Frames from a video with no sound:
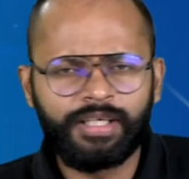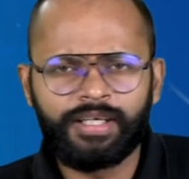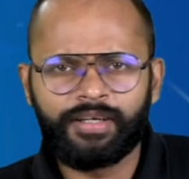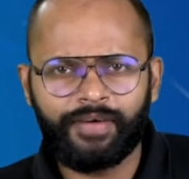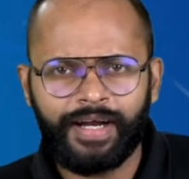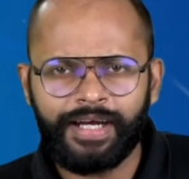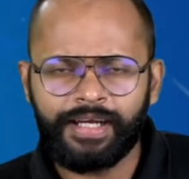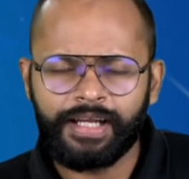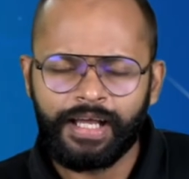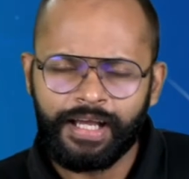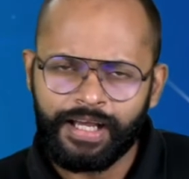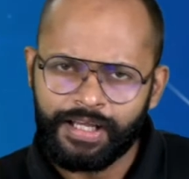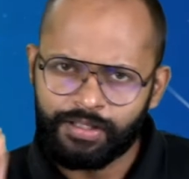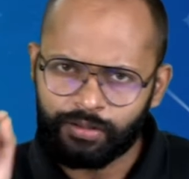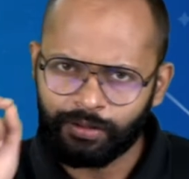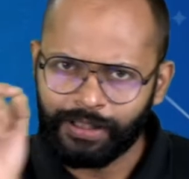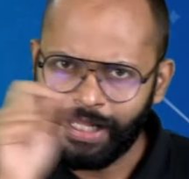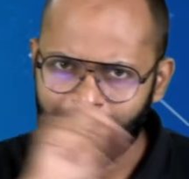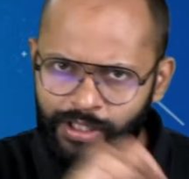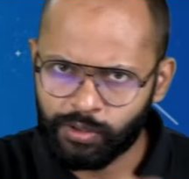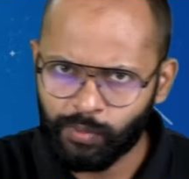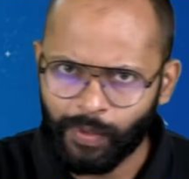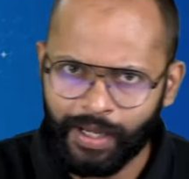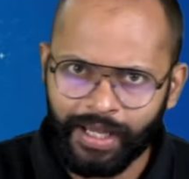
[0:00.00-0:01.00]
Right? So,
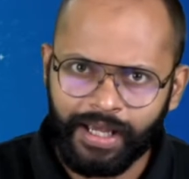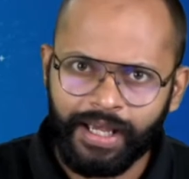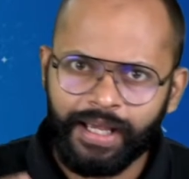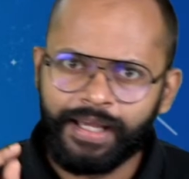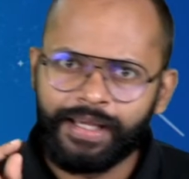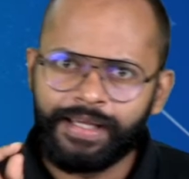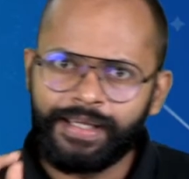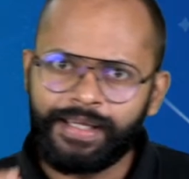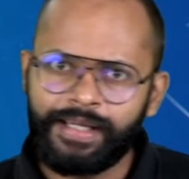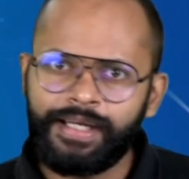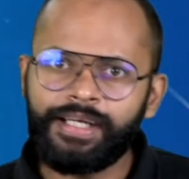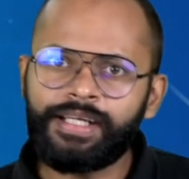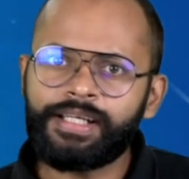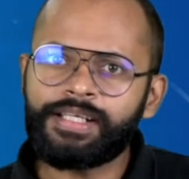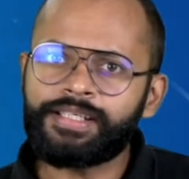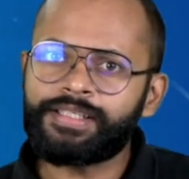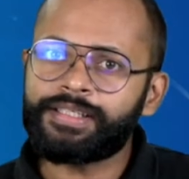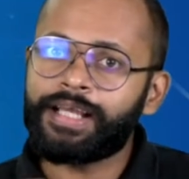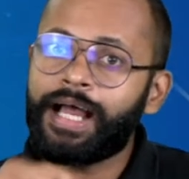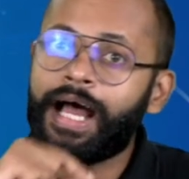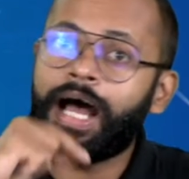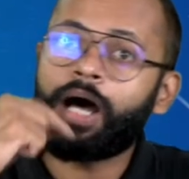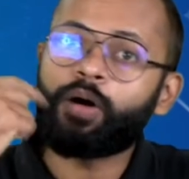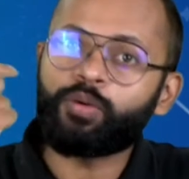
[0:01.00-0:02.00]
that's why. It is
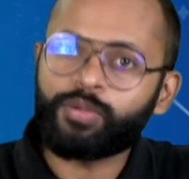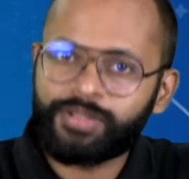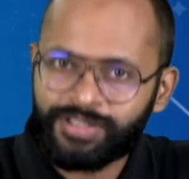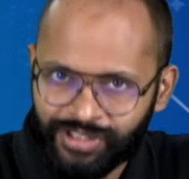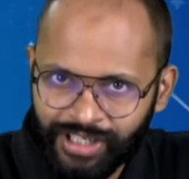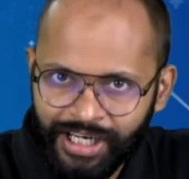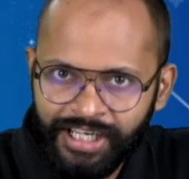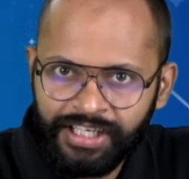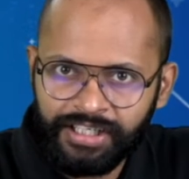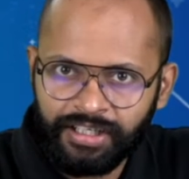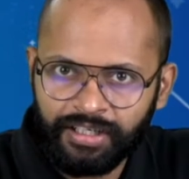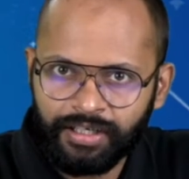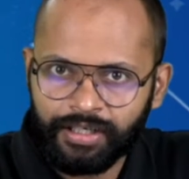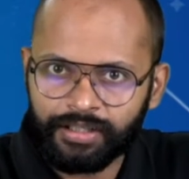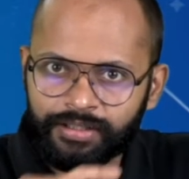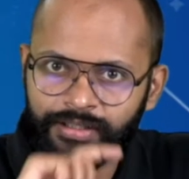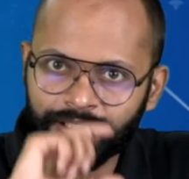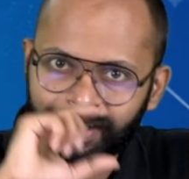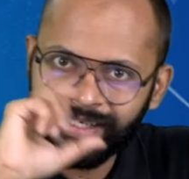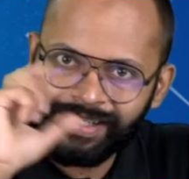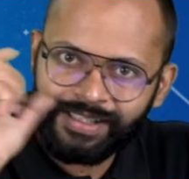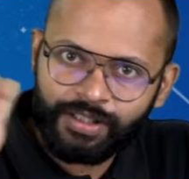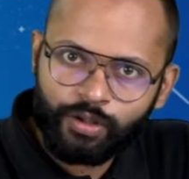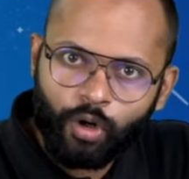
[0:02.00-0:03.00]
outside Earth,
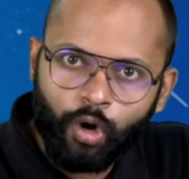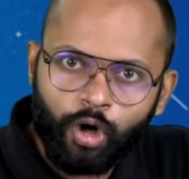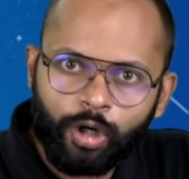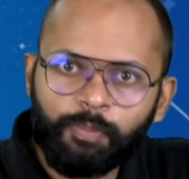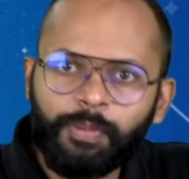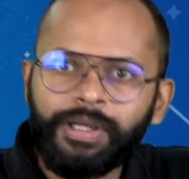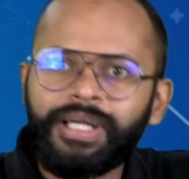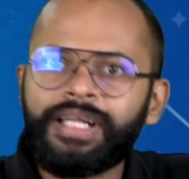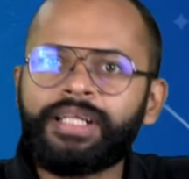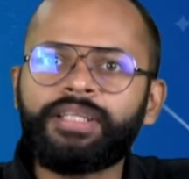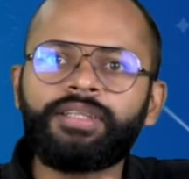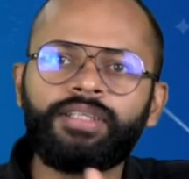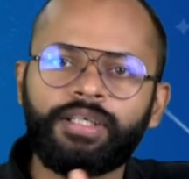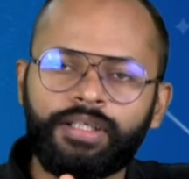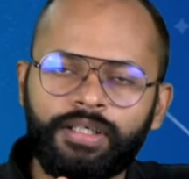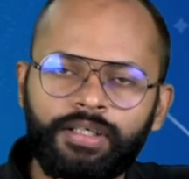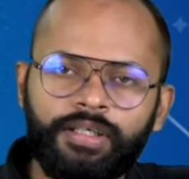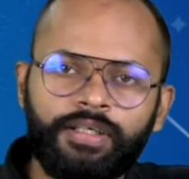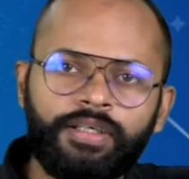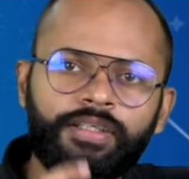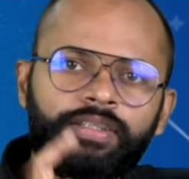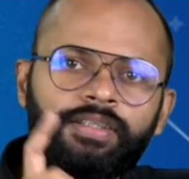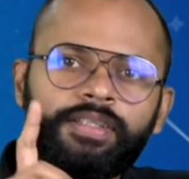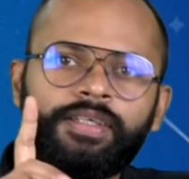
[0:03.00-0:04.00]
it is orbiting the
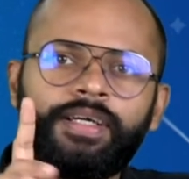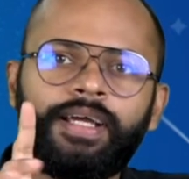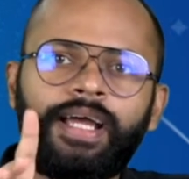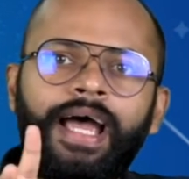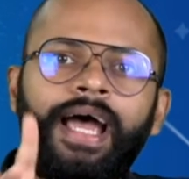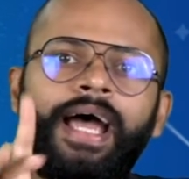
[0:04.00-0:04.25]
Earth,